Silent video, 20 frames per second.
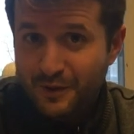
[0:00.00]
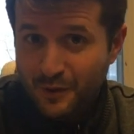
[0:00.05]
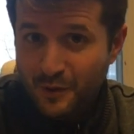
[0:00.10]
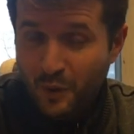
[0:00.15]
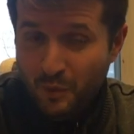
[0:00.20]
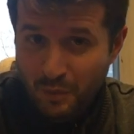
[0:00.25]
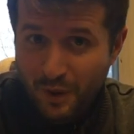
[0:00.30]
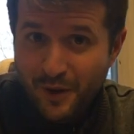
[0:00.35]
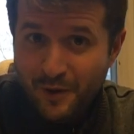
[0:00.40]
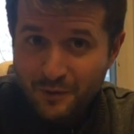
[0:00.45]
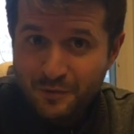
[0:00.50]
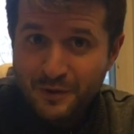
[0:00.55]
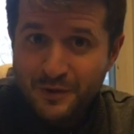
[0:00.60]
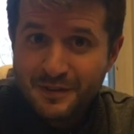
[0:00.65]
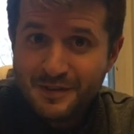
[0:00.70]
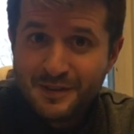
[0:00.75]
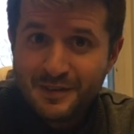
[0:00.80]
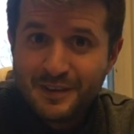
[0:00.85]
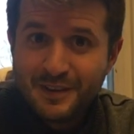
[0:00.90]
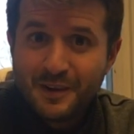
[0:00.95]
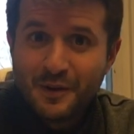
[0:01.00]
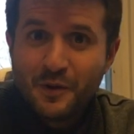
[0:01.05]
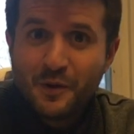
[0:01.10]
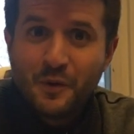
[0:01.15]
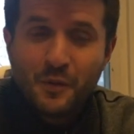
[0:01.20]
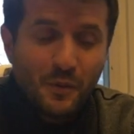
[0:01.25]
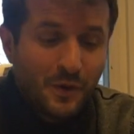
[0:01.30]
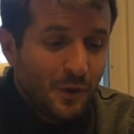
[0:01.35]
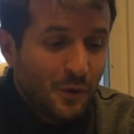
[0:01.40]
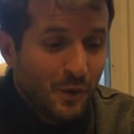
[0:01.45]
you're part of it.
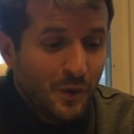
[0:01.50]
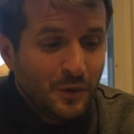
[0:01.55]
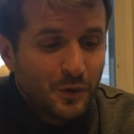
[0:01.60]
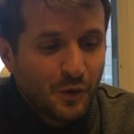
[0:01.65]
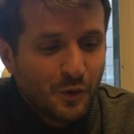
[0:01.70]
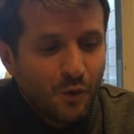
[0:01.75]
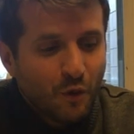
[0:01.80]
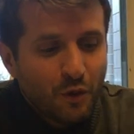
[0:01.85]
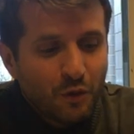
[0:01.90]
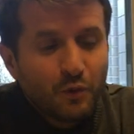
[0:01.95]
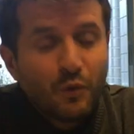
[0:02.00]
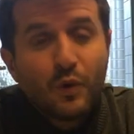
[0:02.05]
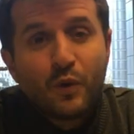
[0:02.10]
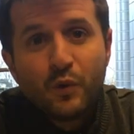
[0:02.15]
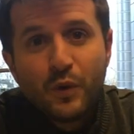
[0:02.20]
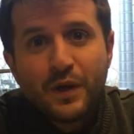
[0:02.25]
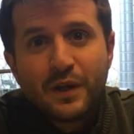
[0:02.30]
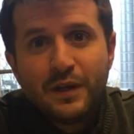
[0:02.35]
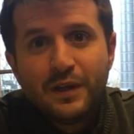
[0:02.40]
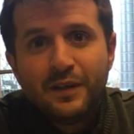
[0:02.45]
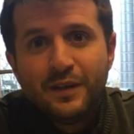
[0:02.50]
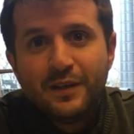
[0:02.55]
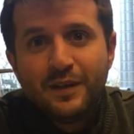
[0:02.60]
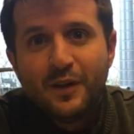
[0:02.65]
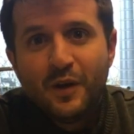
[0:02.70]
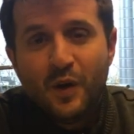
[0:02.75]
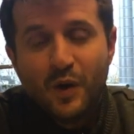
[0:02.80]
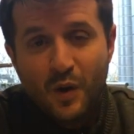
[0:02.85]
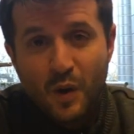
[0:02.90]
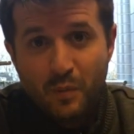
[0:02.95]
When you go through quickly
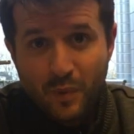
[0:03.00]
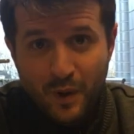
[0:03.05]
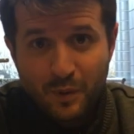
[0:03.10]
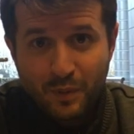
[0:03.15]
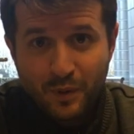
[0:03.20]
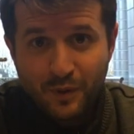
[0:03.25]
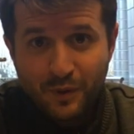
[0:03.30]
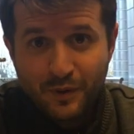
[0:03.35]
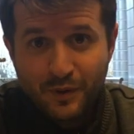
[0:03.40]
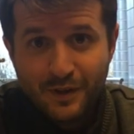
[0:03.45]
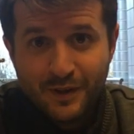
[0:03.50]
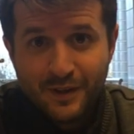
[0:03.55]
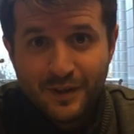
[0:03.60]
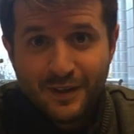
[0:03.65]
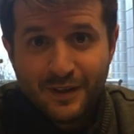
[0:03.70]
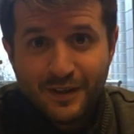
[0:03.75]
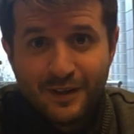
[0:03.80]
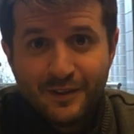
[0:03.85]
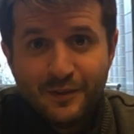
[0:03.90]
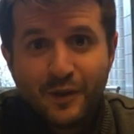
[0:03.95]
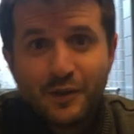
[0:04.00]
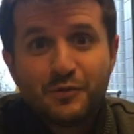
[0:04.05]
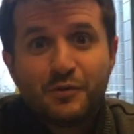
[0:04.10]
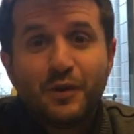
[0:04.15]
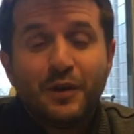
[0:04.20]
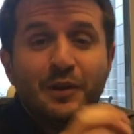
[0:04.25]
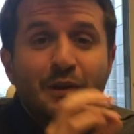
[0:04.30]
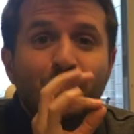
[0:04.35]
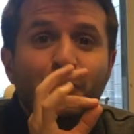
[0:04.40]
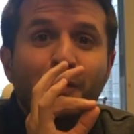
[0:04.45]
a paper, you
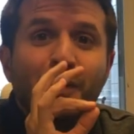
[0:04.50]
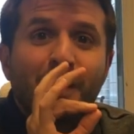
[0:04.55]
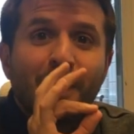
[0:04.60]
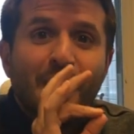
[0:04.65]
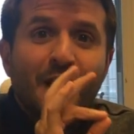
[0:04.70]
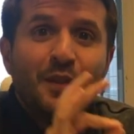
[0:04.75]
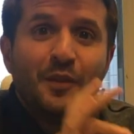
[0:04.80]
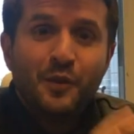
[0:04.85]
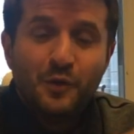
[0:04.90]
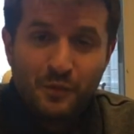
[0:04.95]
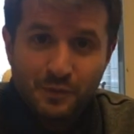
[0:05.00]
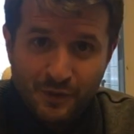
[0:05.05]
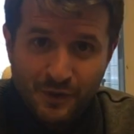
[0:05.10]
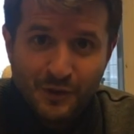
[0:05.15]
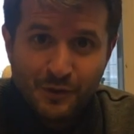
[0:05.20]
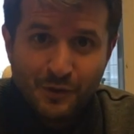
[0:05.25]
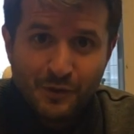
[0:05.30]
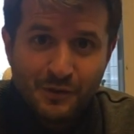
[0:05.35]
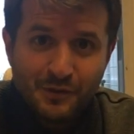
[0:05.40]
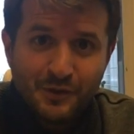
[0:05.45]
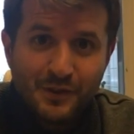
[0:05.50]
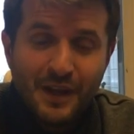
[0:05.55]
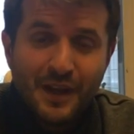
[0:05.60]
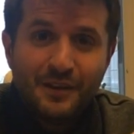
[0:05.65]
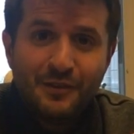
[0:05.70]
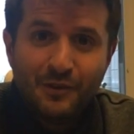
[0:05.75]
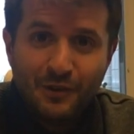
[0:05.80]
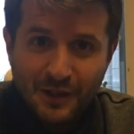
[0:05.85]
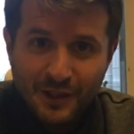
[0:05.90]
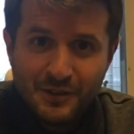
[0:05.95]
actually look at the figures
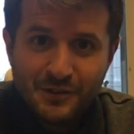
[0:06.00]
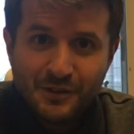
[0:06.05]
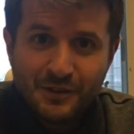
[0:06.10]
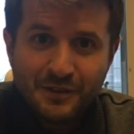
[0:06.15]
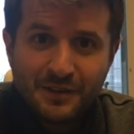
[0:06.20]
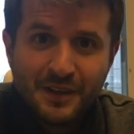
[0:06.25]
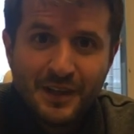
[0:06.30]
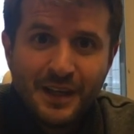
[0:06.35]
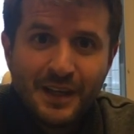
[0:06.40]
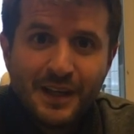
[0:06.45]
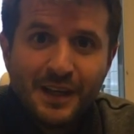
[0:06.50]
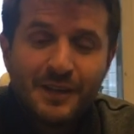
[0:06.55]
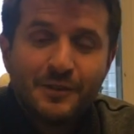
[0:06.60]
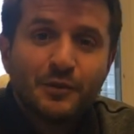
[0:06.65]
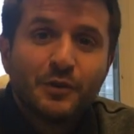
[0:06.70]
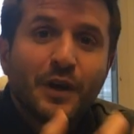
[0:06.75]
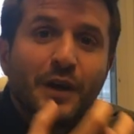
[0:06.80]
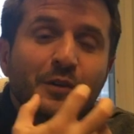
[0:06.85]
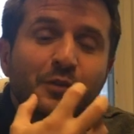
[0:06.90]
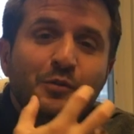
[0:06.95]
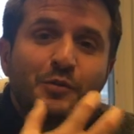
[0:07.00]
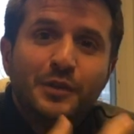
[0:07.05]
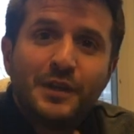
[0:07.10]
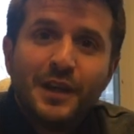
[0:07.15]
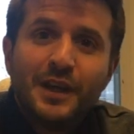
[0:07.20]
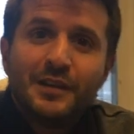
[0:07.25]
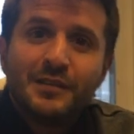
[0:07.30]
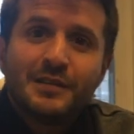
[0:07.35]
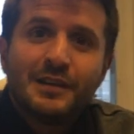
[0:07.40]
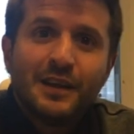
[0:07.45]
and the legend, and you try to
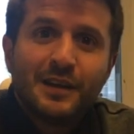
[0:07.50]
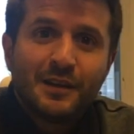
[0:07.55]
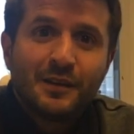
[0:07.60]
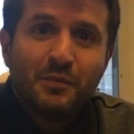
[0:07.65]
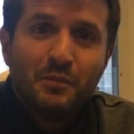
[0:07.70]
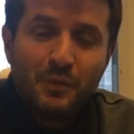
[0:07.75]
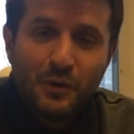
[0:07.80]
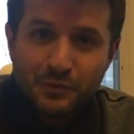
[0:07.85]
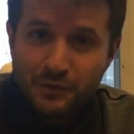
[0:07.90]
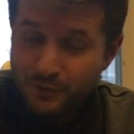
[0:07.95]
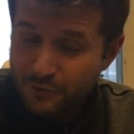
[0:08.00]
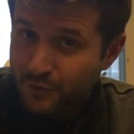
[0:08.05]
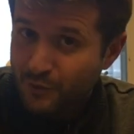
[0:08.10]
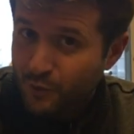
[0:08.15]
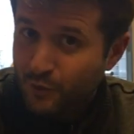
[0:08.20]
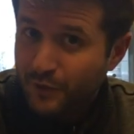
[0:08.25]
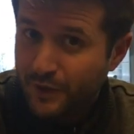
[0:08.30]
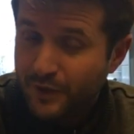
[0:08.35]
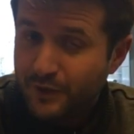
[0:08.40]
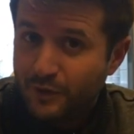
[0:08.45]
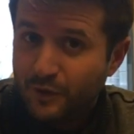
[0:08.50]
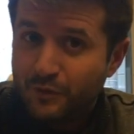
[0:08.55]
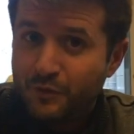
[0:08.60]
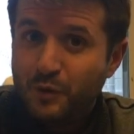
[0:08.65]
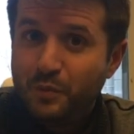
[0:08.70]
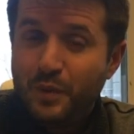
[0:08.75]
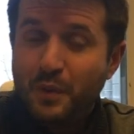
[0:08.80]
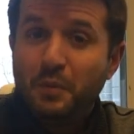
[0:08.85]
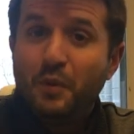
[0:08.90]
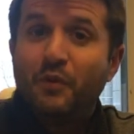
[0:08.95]
guess like most of the content of
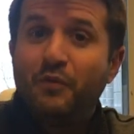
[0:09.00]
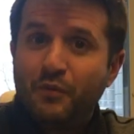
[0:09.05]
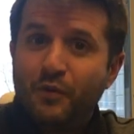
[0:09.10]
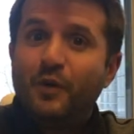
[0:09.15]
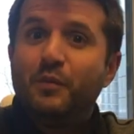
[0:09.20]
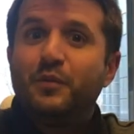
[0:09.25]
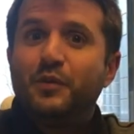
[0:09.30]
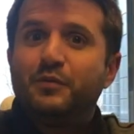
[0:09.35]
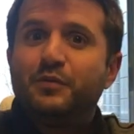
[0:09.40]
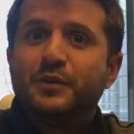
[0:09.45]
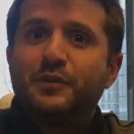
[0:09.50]
the paper from the